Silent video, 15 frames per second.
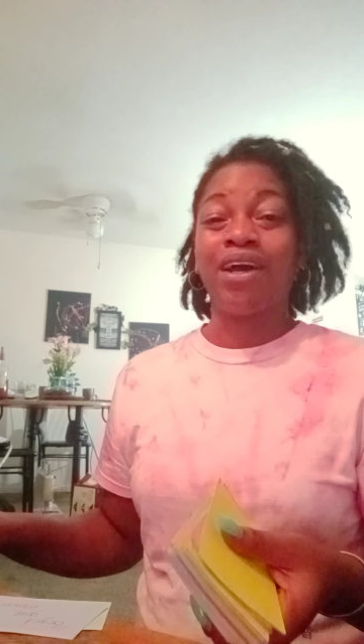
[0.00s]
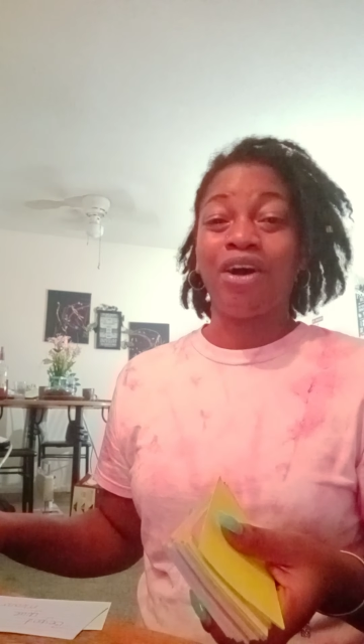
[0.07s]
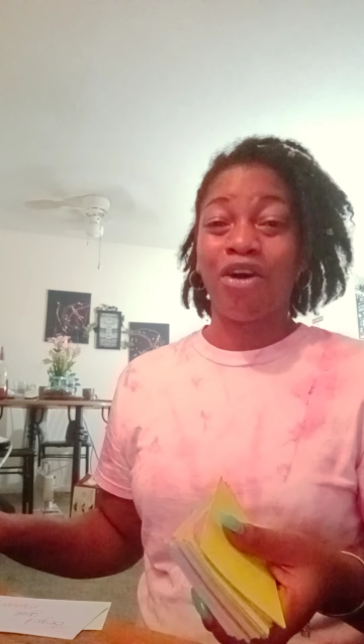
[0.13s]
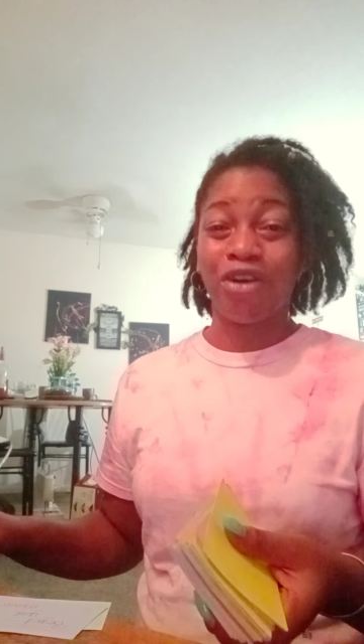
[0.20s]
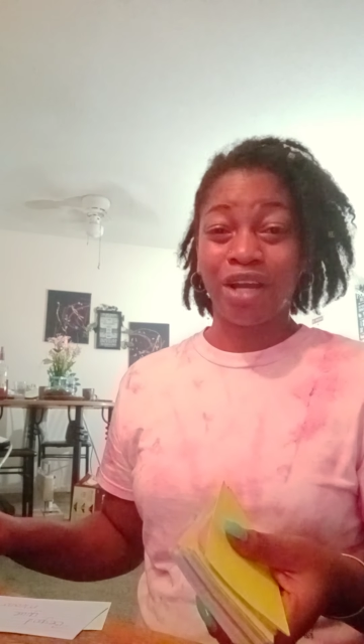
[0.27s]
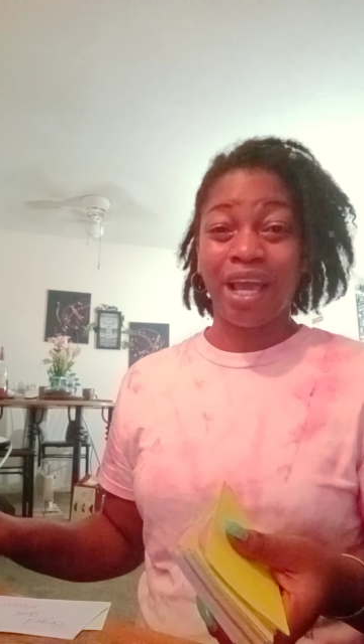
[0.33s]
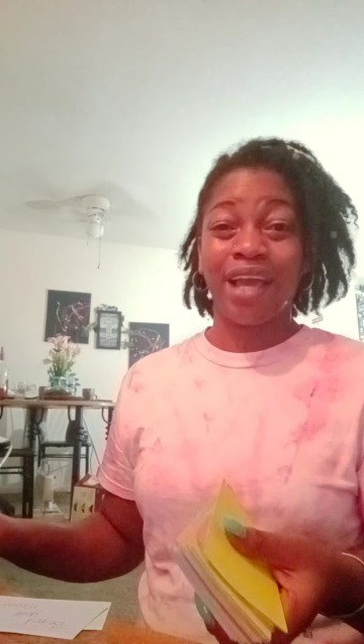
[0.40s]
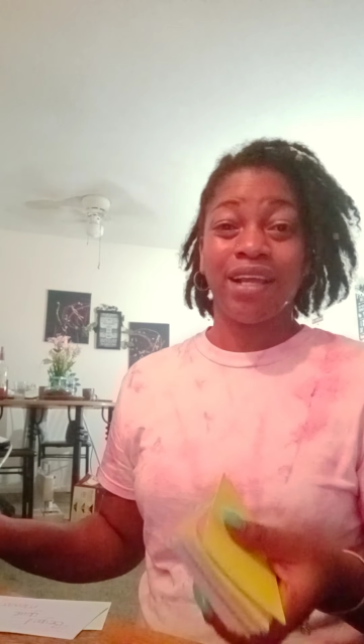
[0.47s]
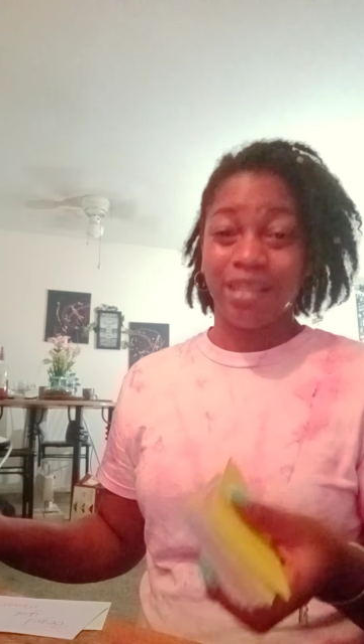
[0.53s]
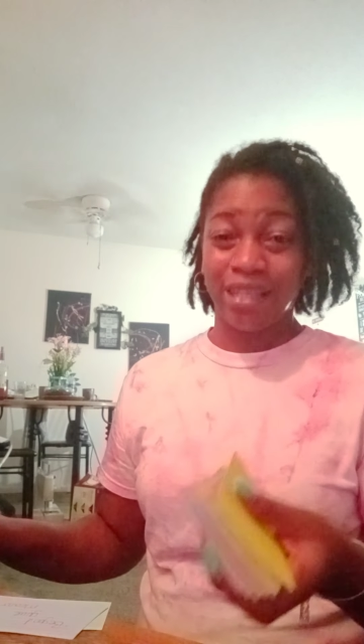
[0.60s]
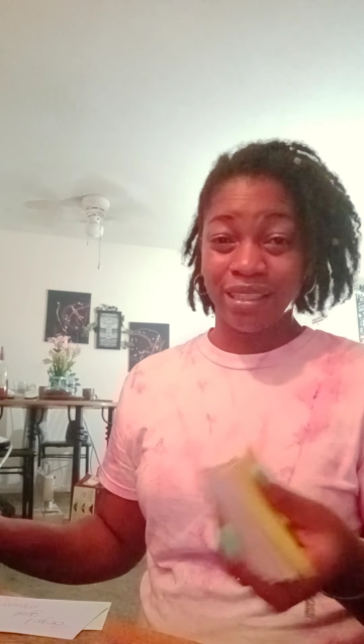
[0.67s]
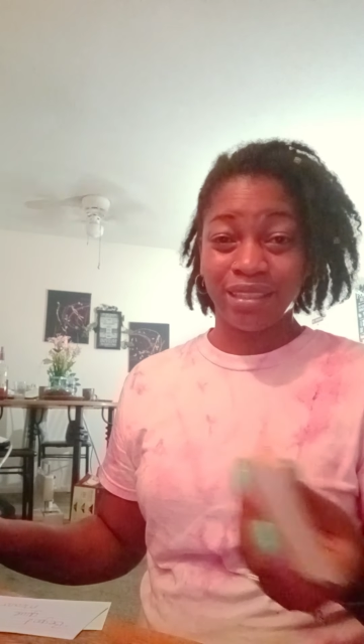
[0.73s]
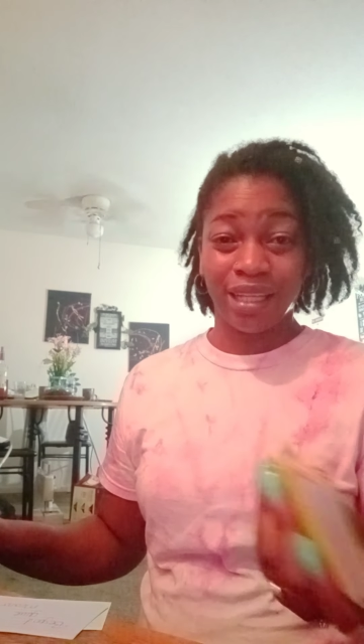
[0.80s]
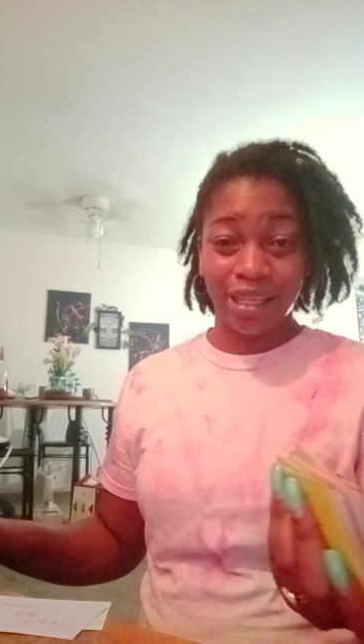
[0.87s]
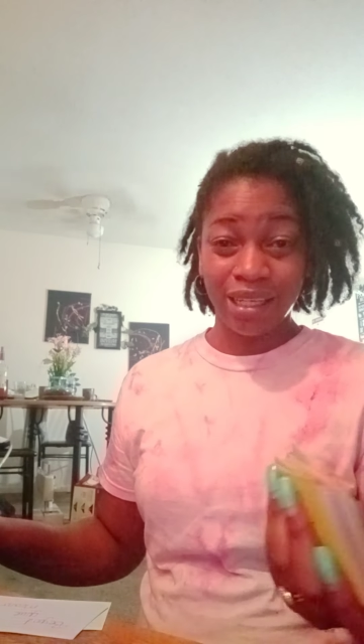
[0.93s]
Okay,
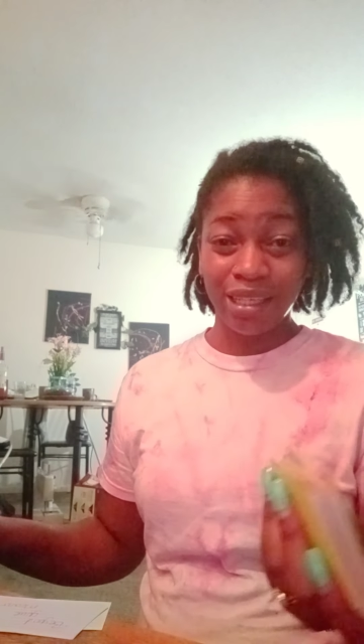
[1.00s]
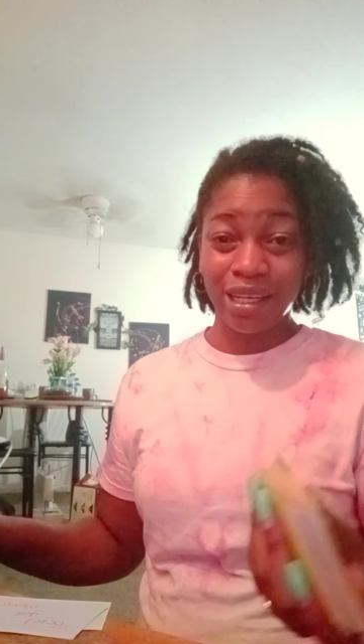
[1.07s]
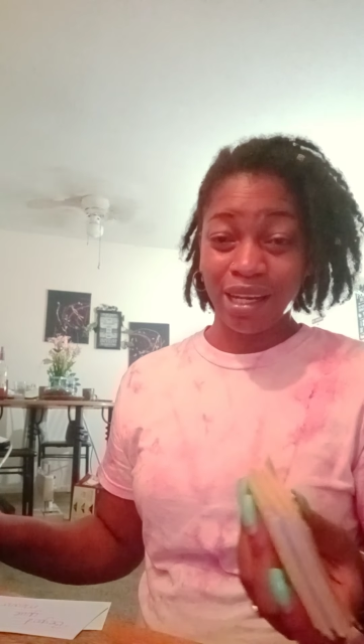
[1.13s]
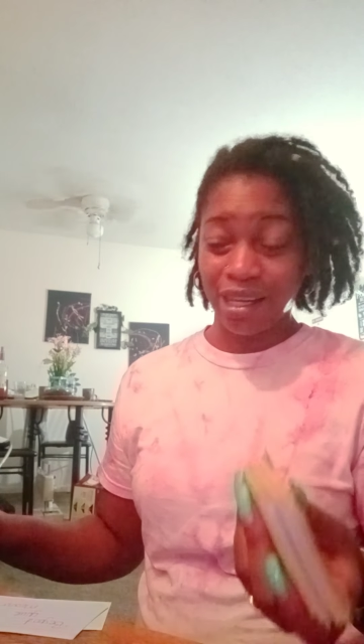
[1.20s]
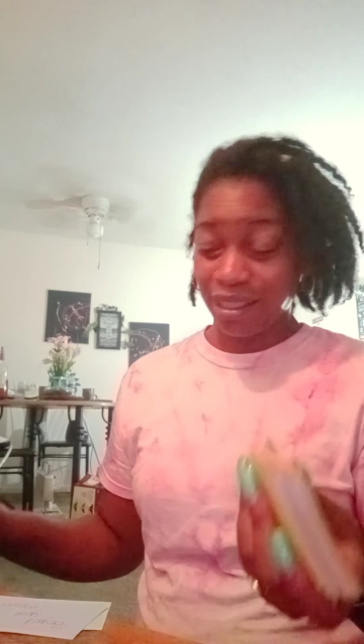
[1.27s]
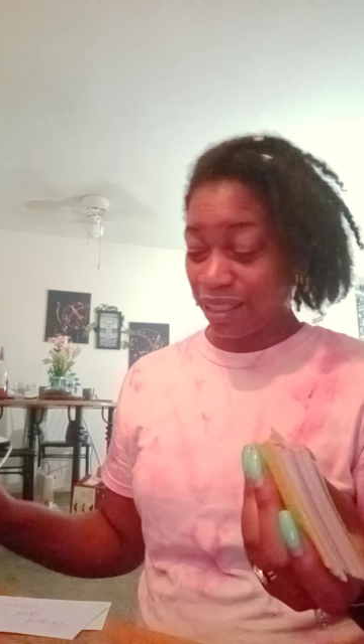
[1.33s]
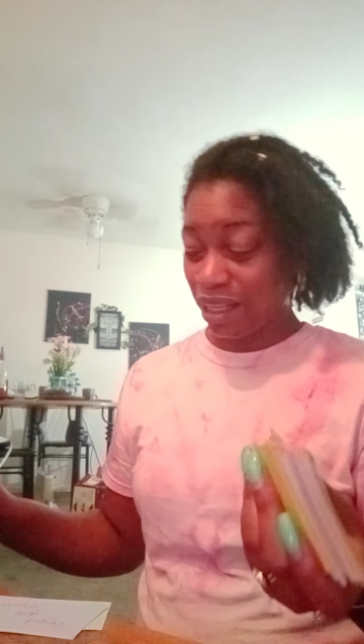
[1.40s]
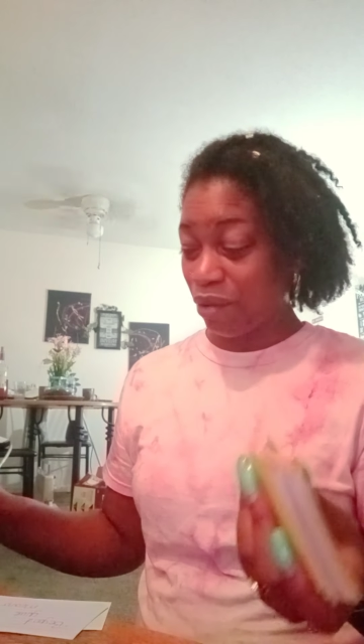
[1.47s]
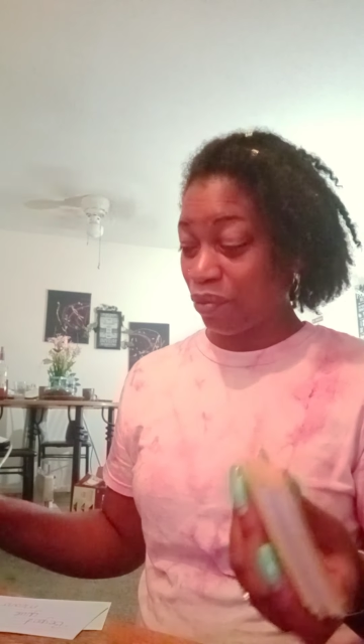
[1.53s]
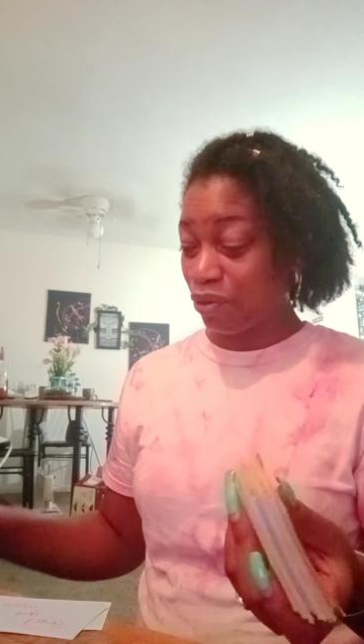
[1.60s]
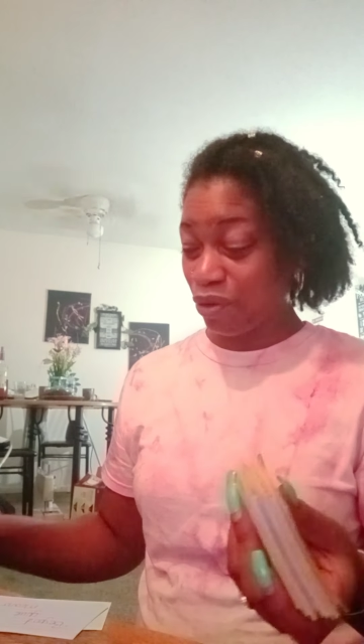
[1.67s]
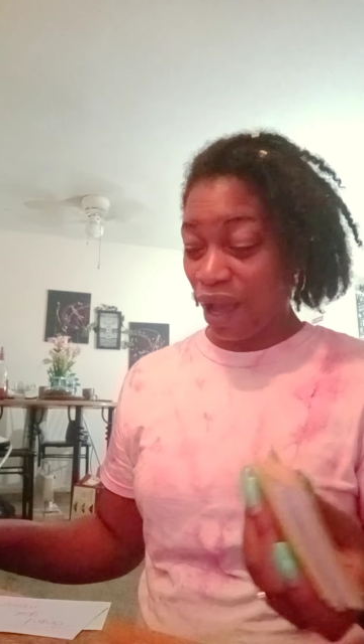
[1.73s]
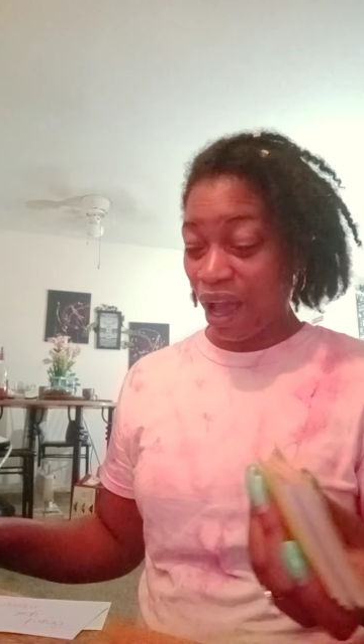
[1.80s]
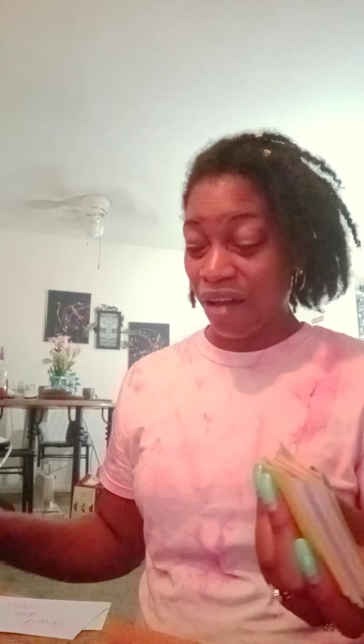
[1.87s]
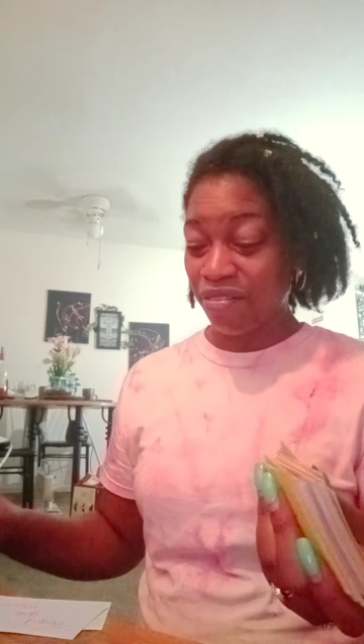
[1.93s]
that's at the dinner table.
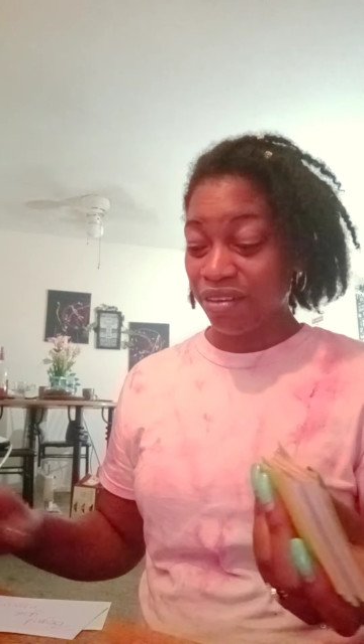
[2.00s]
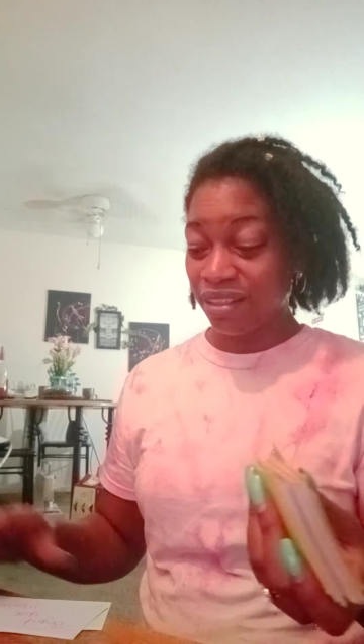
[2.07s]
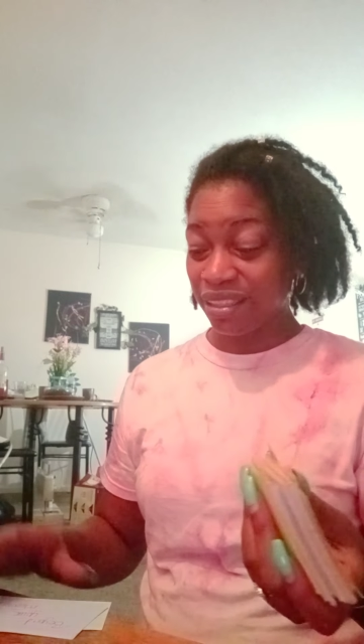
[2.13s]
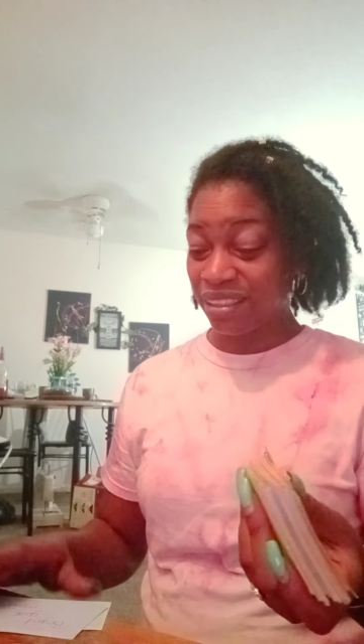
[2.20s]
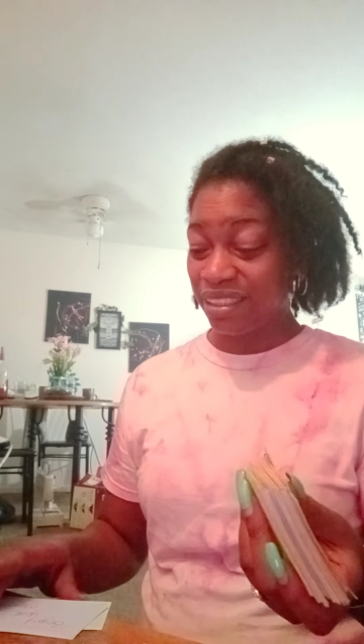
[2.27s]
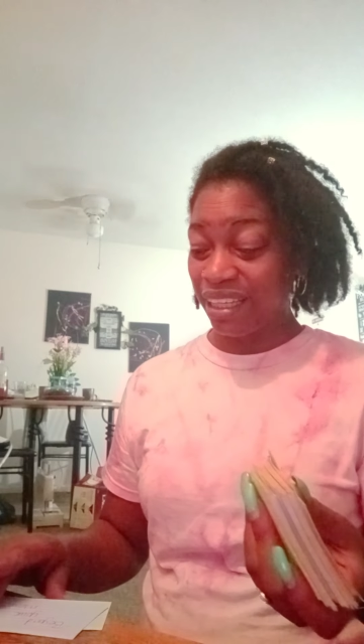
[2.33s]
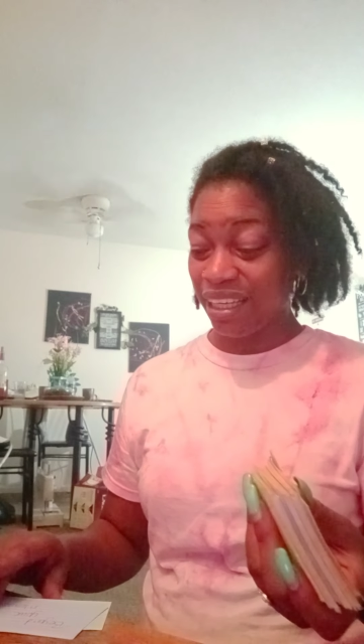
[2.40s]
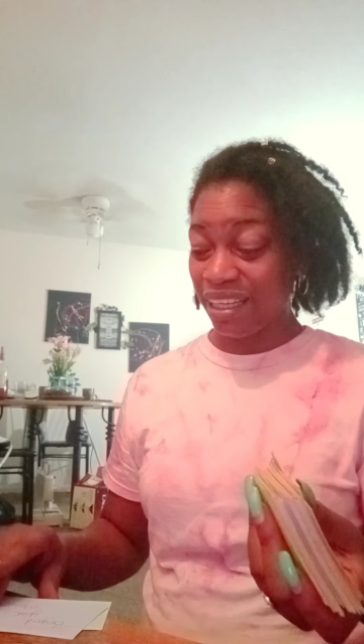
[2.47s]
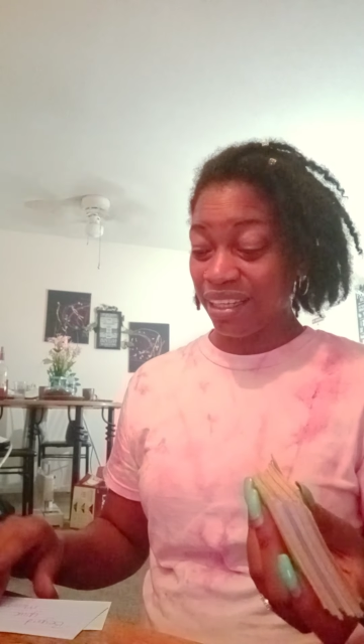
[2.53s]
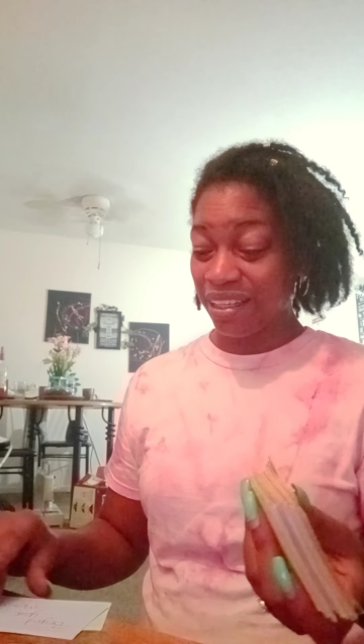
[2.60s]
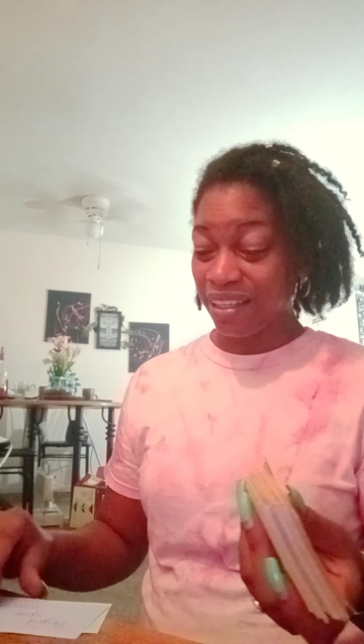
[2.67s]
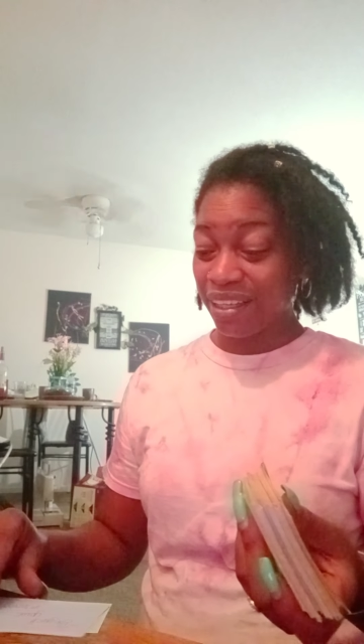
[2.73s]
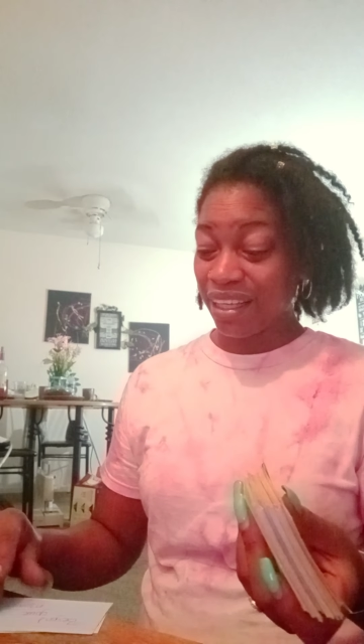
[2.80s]
You having a seat.